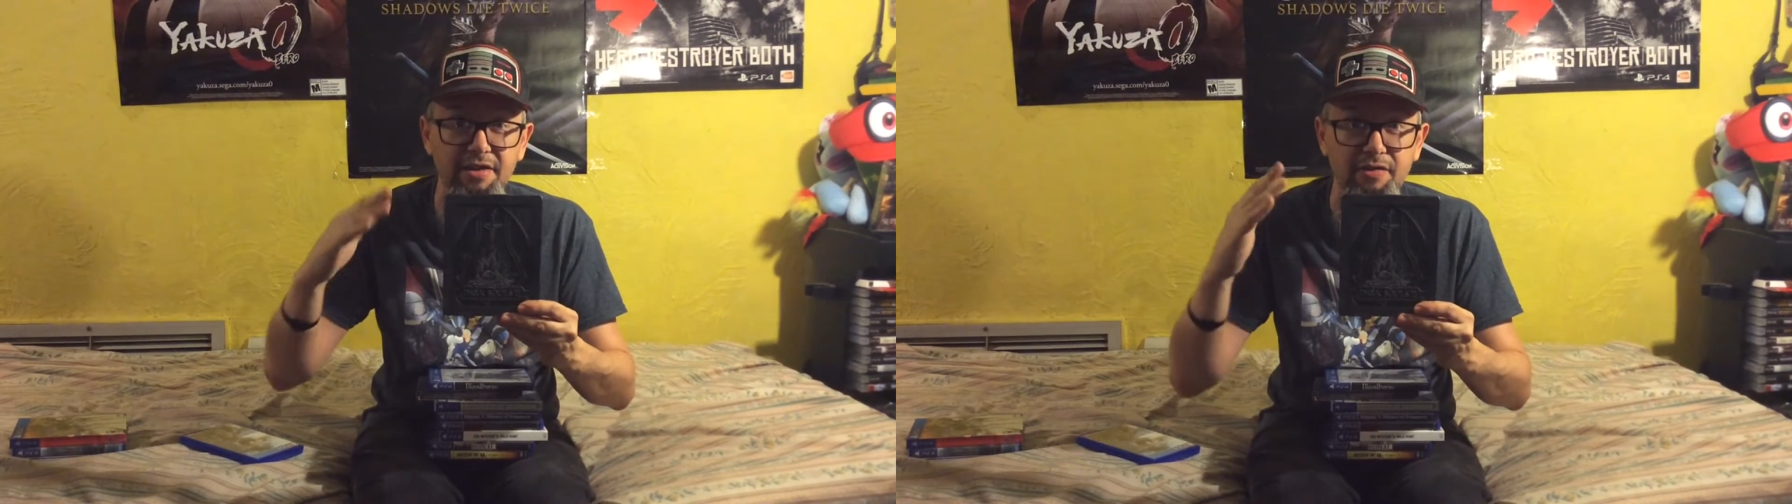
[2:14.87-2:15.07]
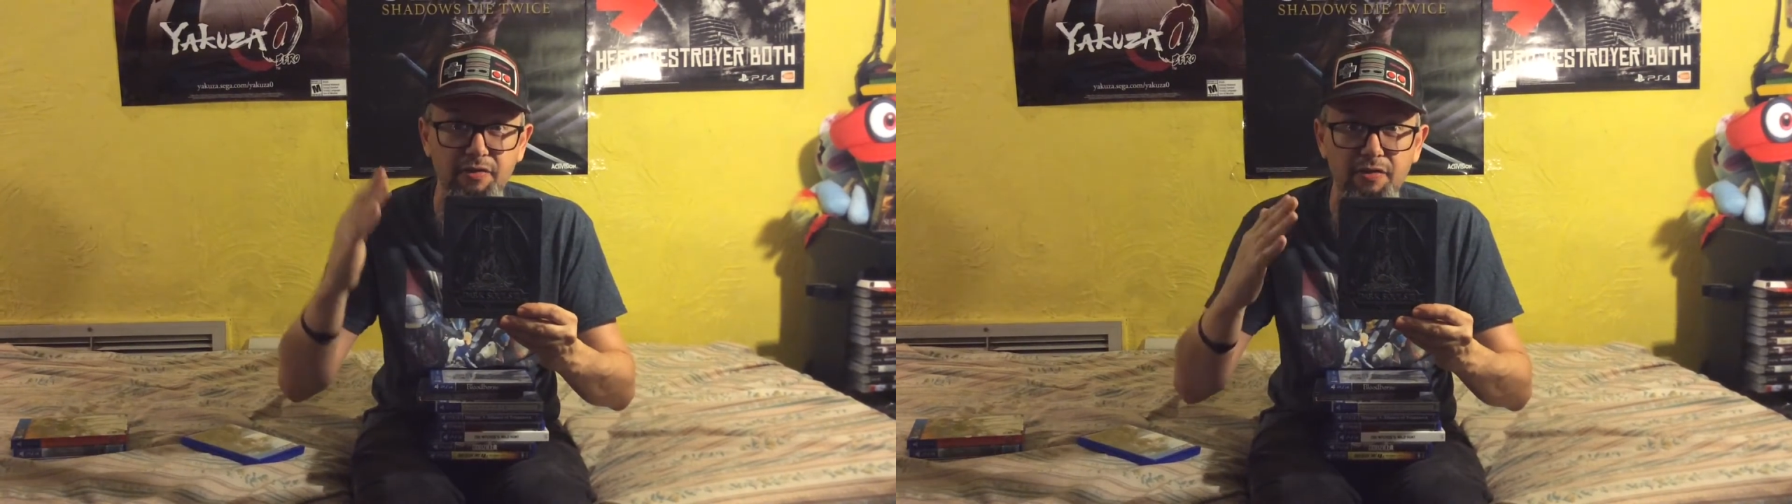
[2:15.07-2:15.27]

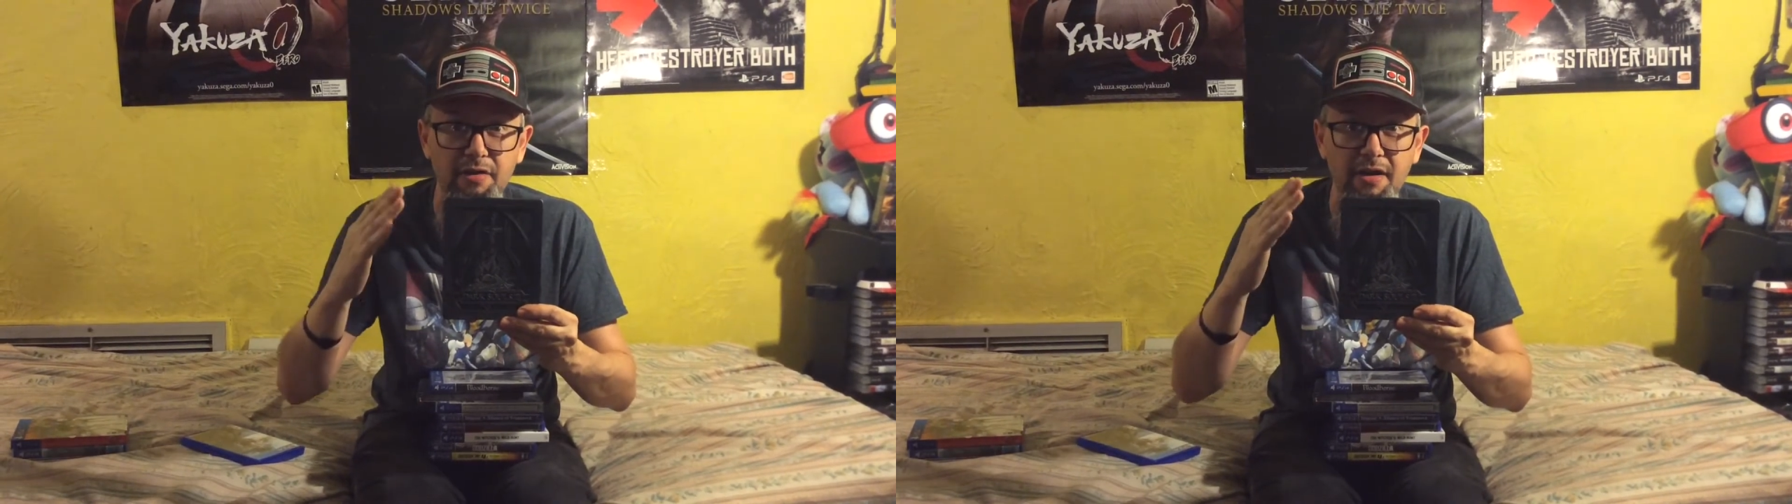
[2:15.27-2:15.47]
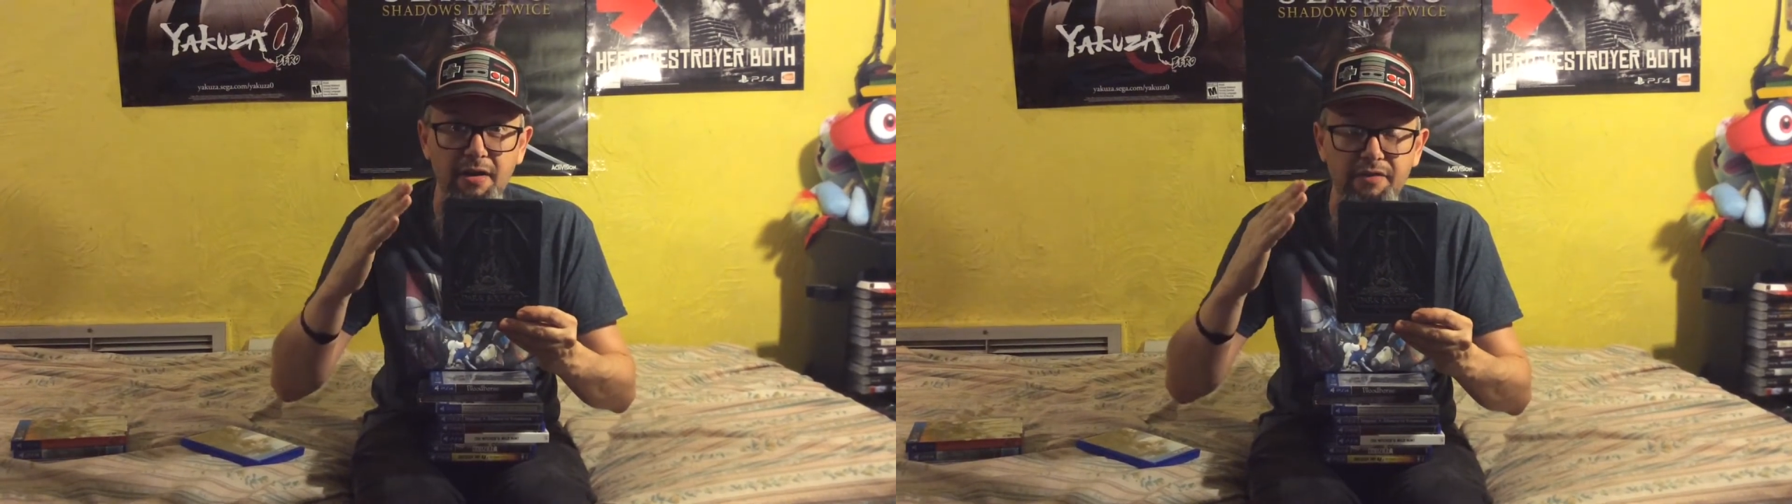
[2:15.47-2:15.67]

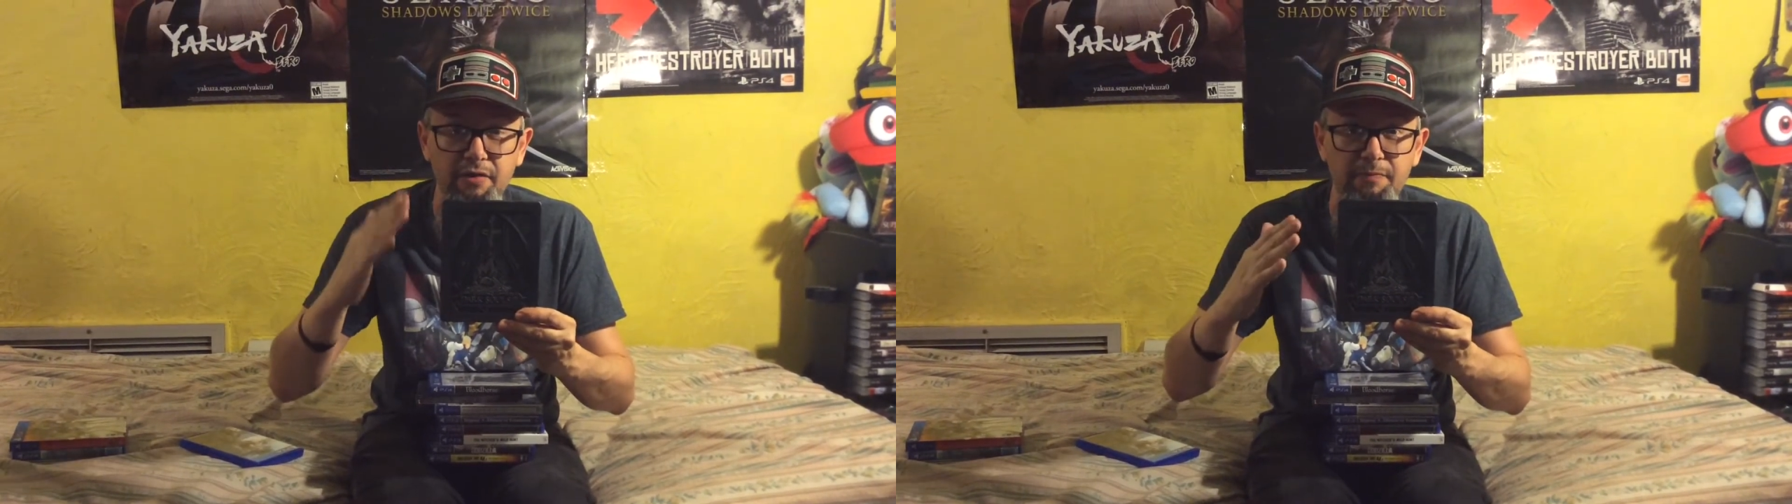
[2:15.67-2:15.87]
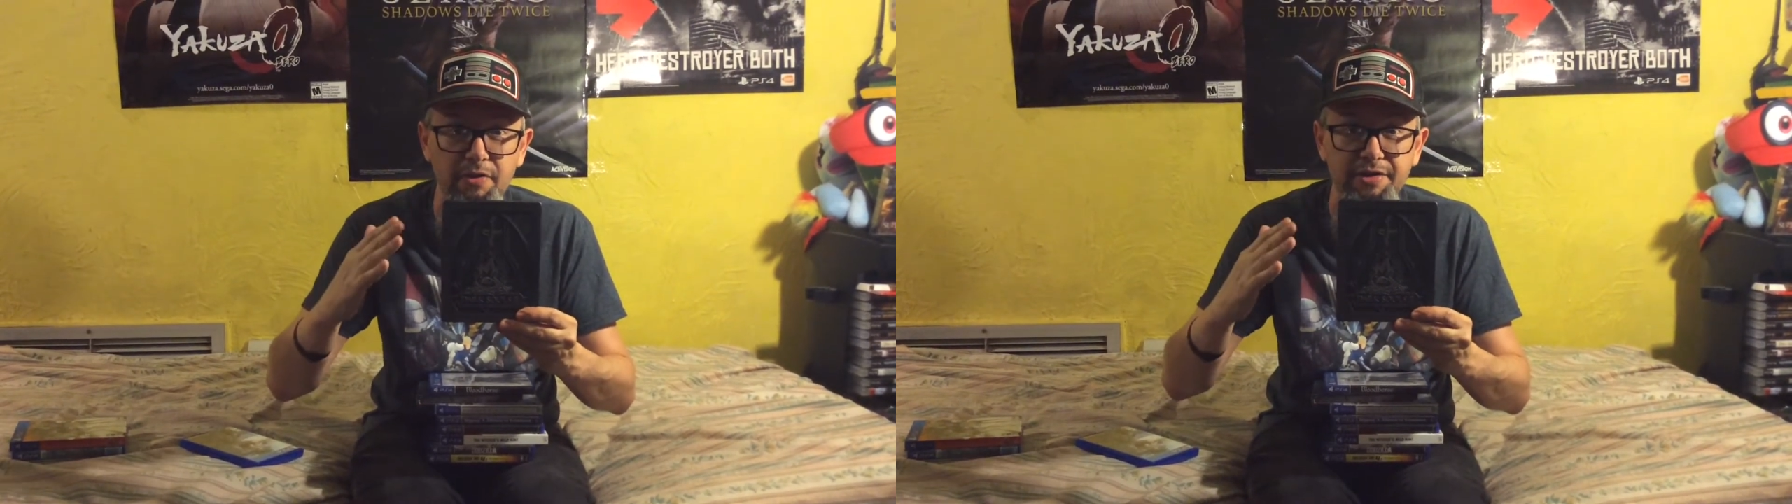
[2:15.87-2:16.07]

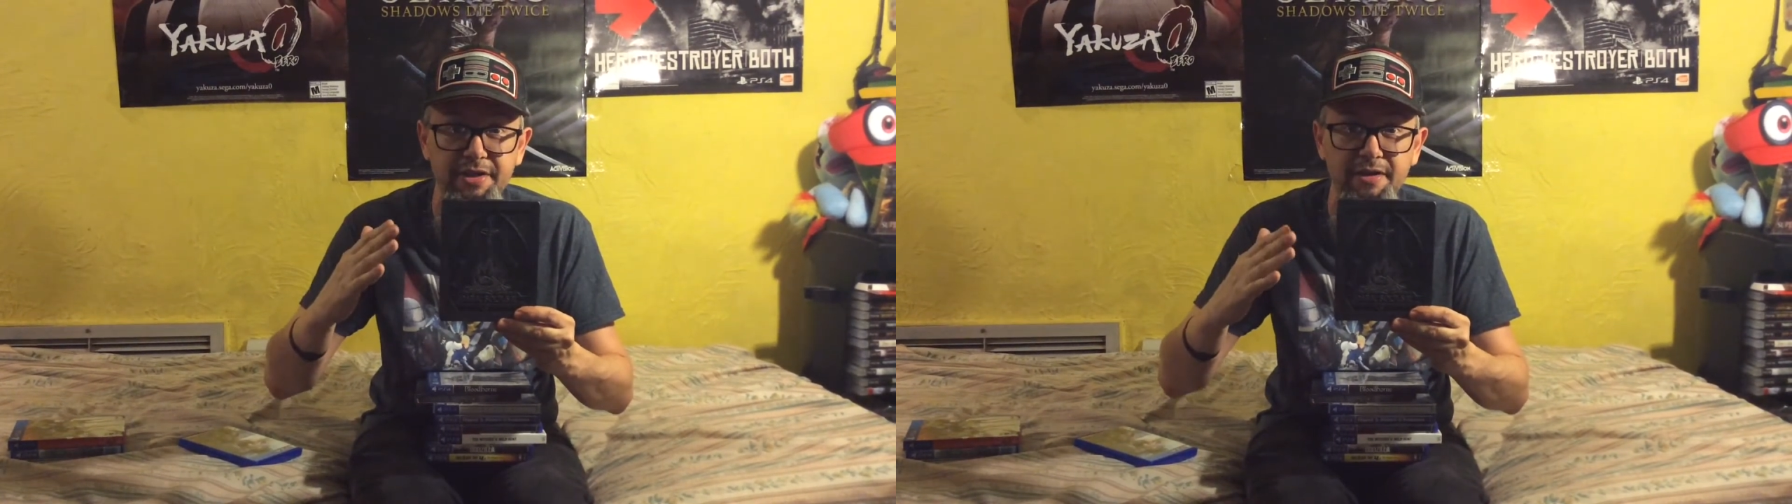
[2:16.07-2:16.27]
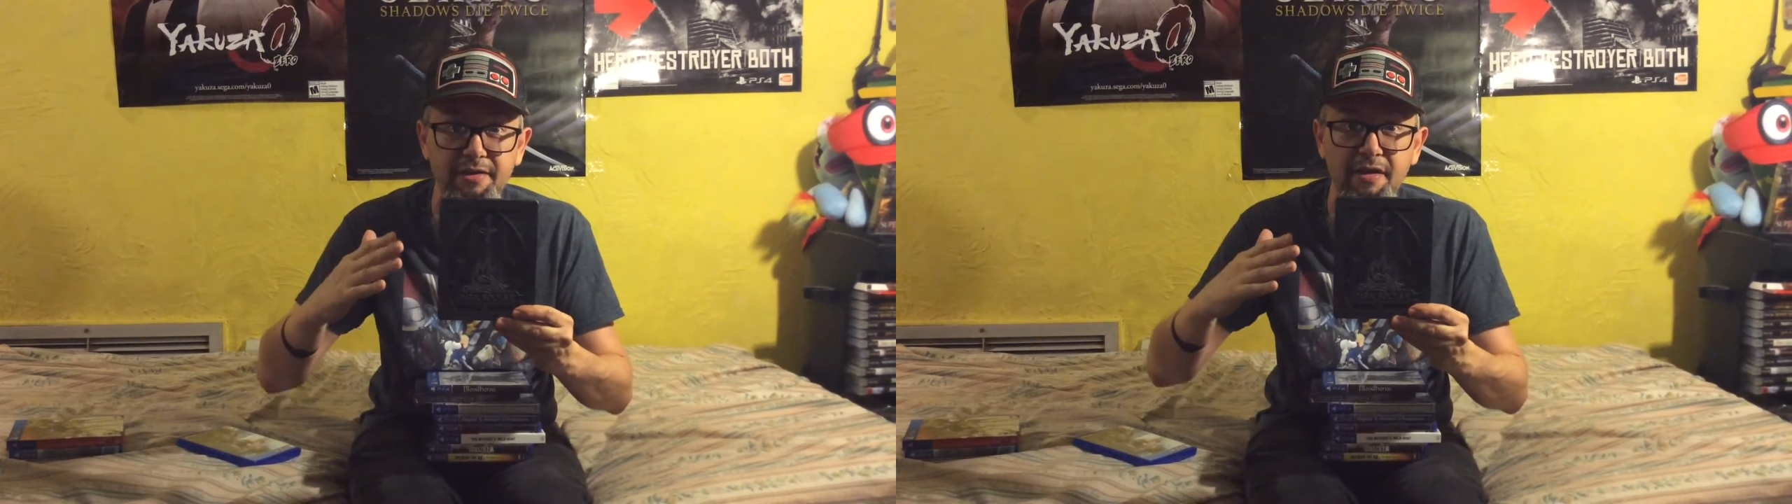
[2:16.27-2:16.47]
third
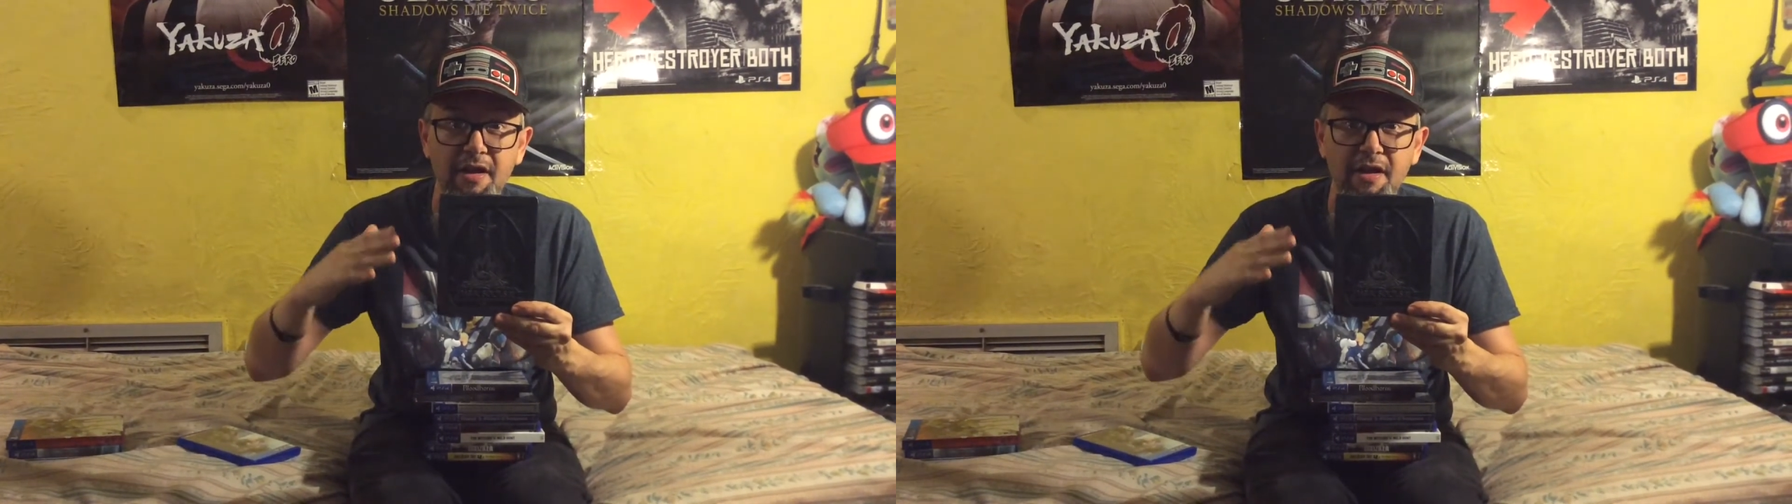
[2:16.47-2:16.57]
person